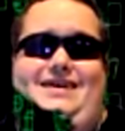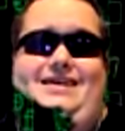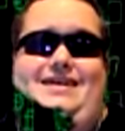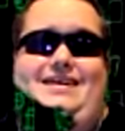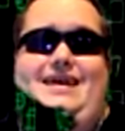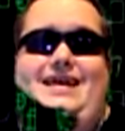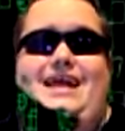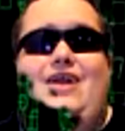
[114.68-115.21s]

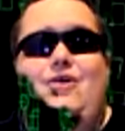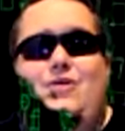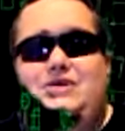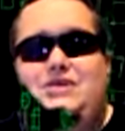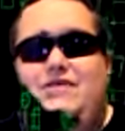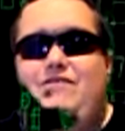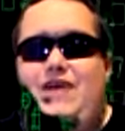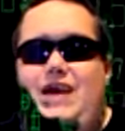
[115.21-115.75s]
and I know it's a
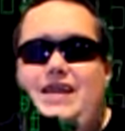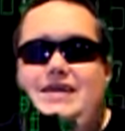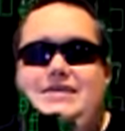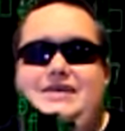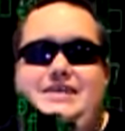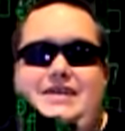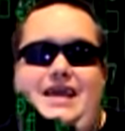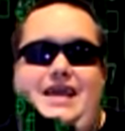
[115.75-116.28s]
fantasy
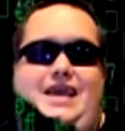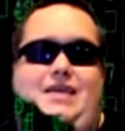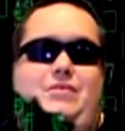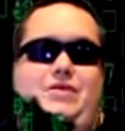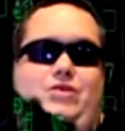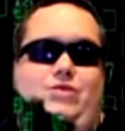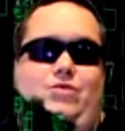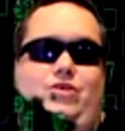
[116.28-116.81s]
game
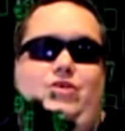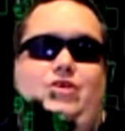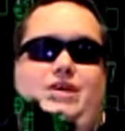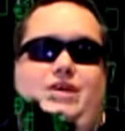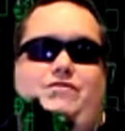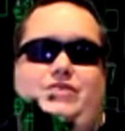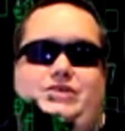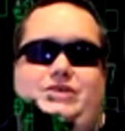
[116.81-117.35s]
and you're looking
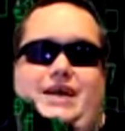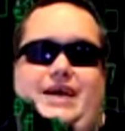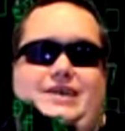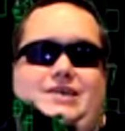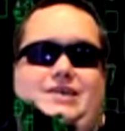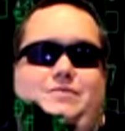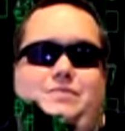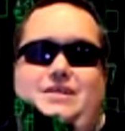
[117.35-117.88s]
for stats,
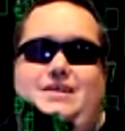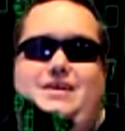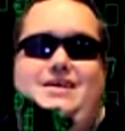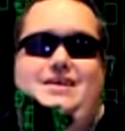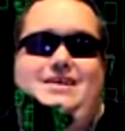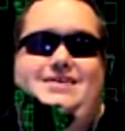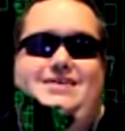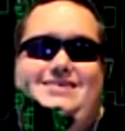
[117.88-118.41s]
but
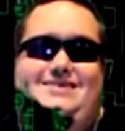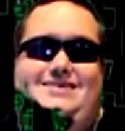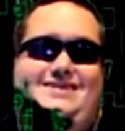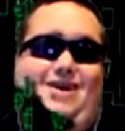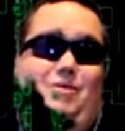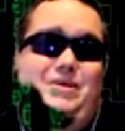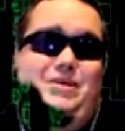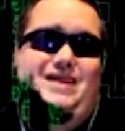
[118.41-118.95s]
just
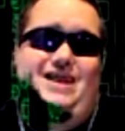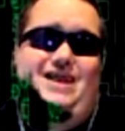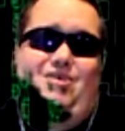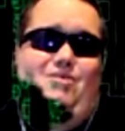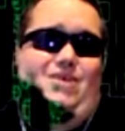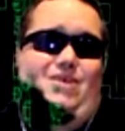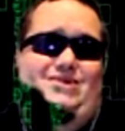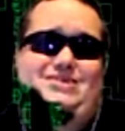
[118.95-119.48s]
tell me that Aaron
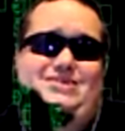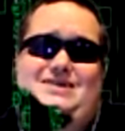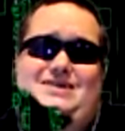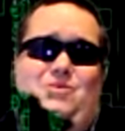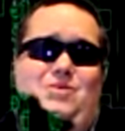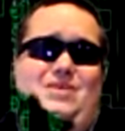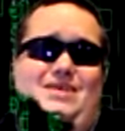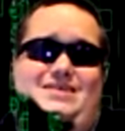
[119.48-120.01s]
Rodgers is not
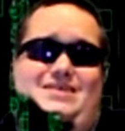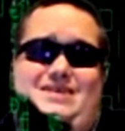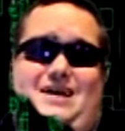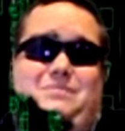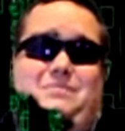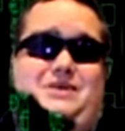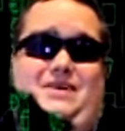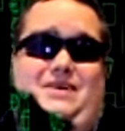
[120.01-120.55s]
one of the
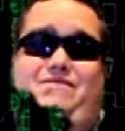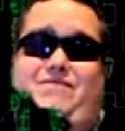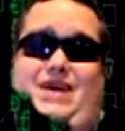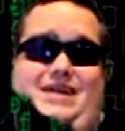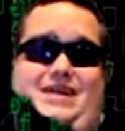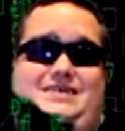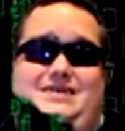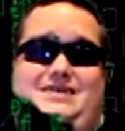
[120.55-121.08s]
top 10
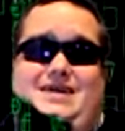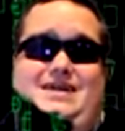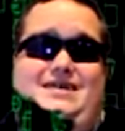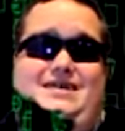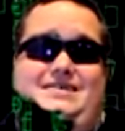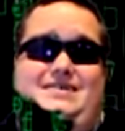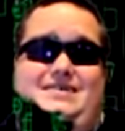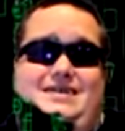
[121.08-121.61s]
fantasy
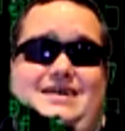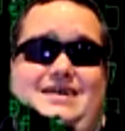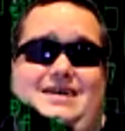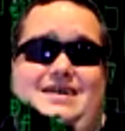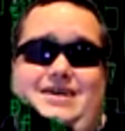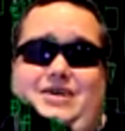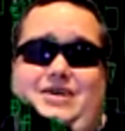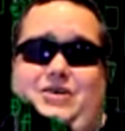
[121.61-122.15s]
guys.
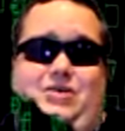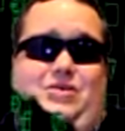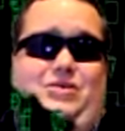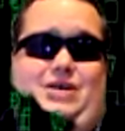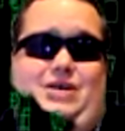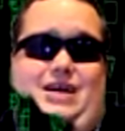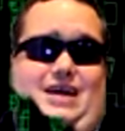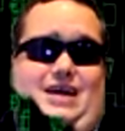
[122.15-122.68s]
You know,
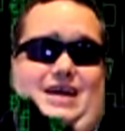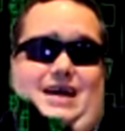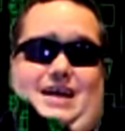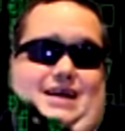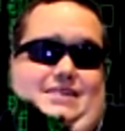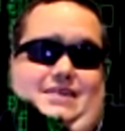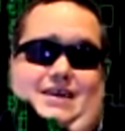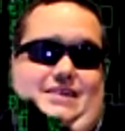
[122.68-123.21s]
I
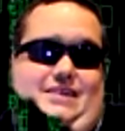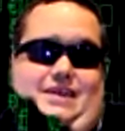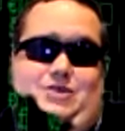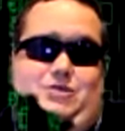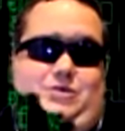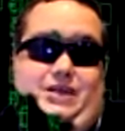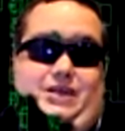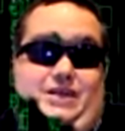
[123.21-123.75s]
think it's
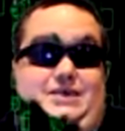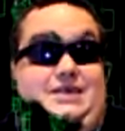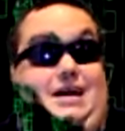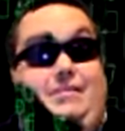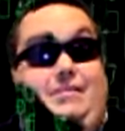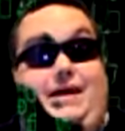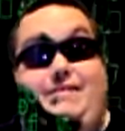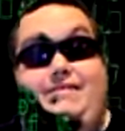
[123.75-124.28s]
ridiculous. I'm
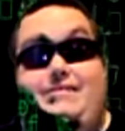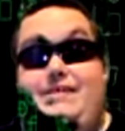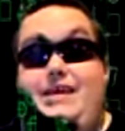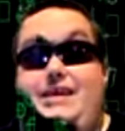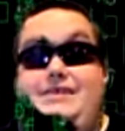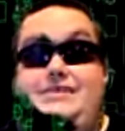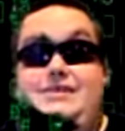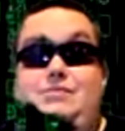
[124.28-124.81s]
not saying
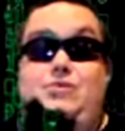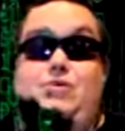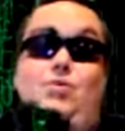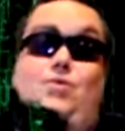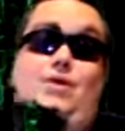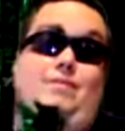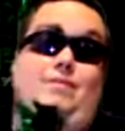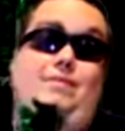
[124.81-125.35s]
he's number
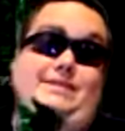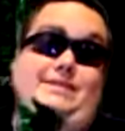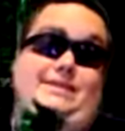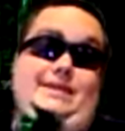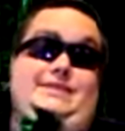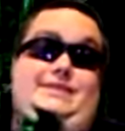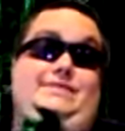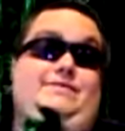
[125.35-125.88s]
one. I'm not saying
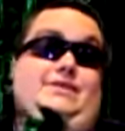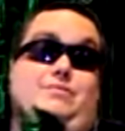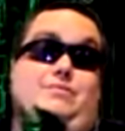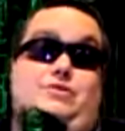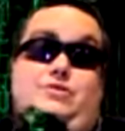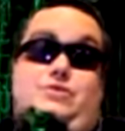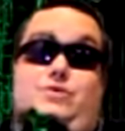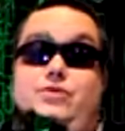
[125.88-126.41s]
he's even number
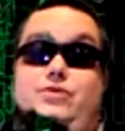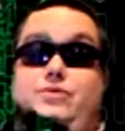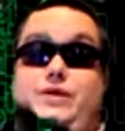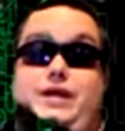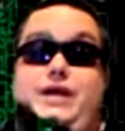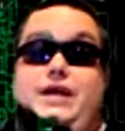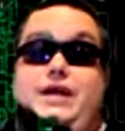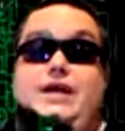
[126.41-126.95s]
two or
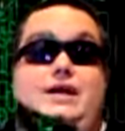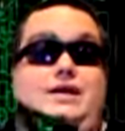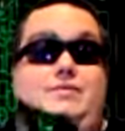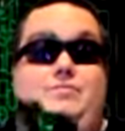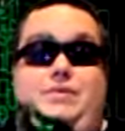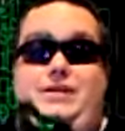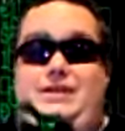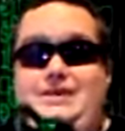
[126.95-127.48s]
three,
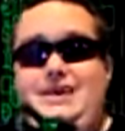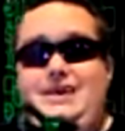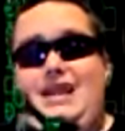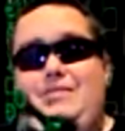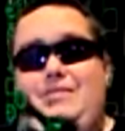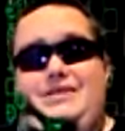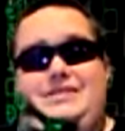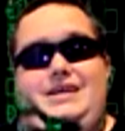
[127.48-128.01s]
but he's got to
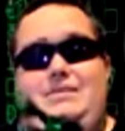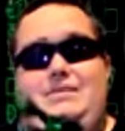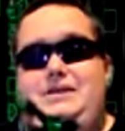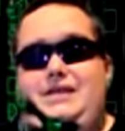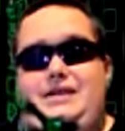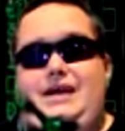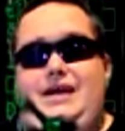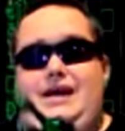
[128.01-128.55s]
be a top 10
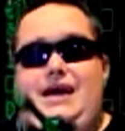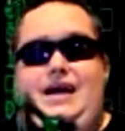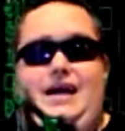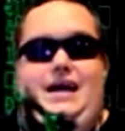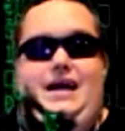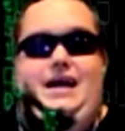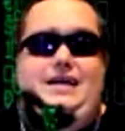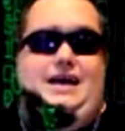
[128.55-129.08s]
guy.
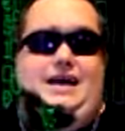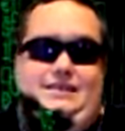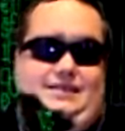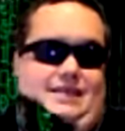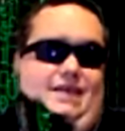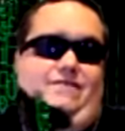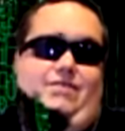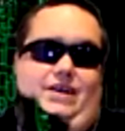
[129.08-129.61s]
I
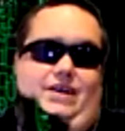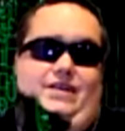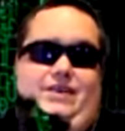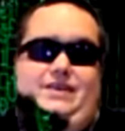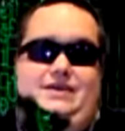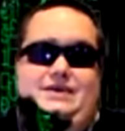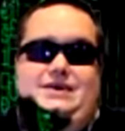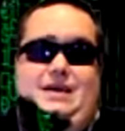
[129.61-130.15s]
definitely think
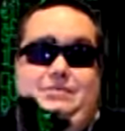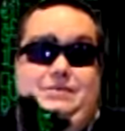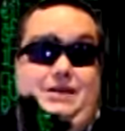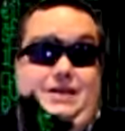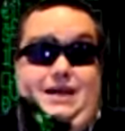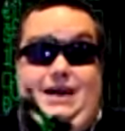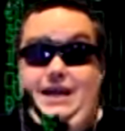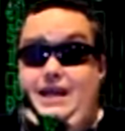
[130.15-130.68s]
he's a top 10
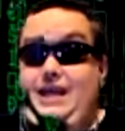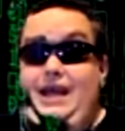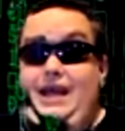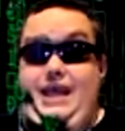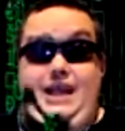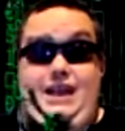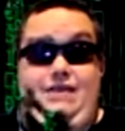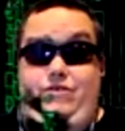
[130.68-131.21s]
guy.
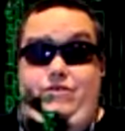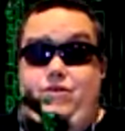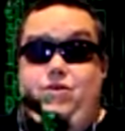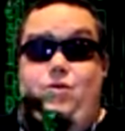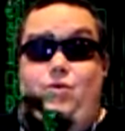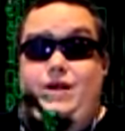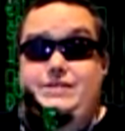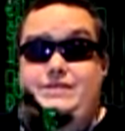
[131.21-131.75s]
And if you don't
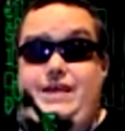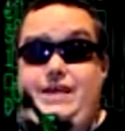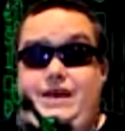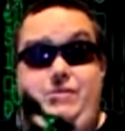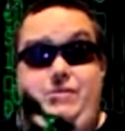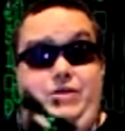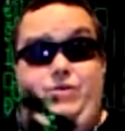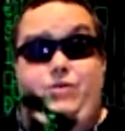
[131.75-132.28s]
want to take him
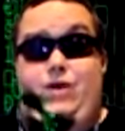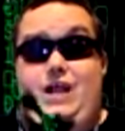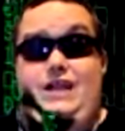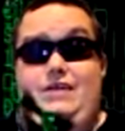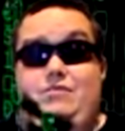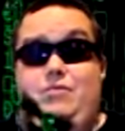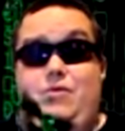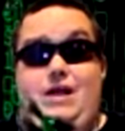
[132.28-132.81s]
and you want to leave
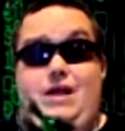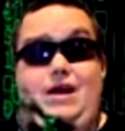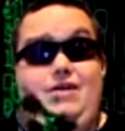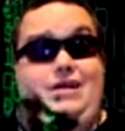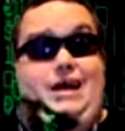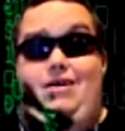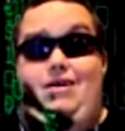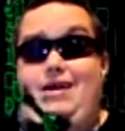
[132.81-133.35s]
him around,
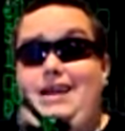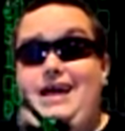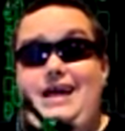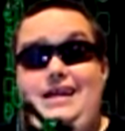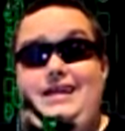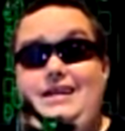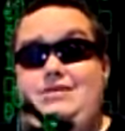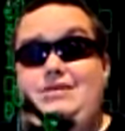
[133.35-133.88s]
I'll
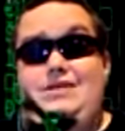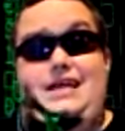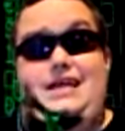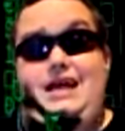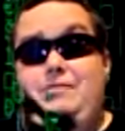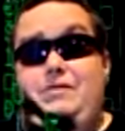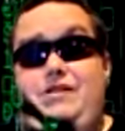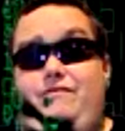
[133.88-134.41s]
gladly get
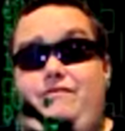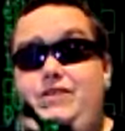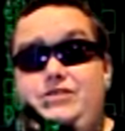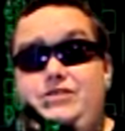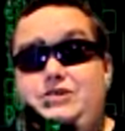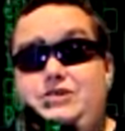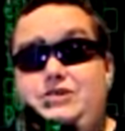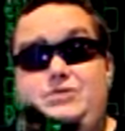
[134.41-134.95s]
him in the fifth or
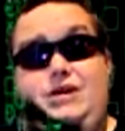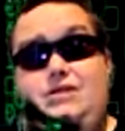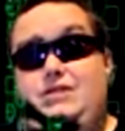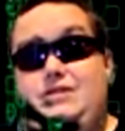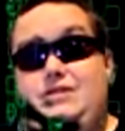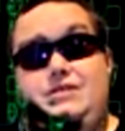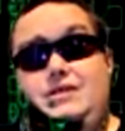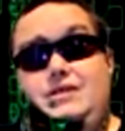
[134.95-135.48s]
sixth round
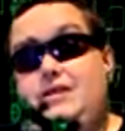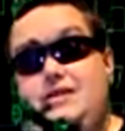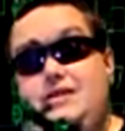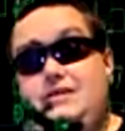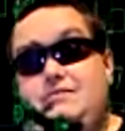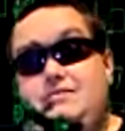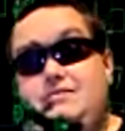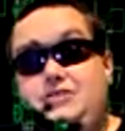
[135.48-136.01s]
and
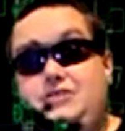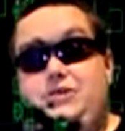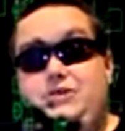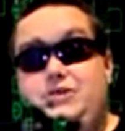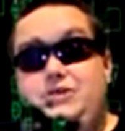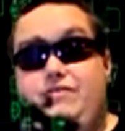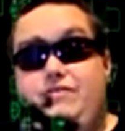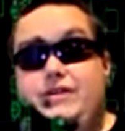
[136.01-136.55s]
I'll see you in
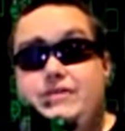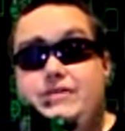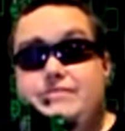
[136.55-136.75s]
the final.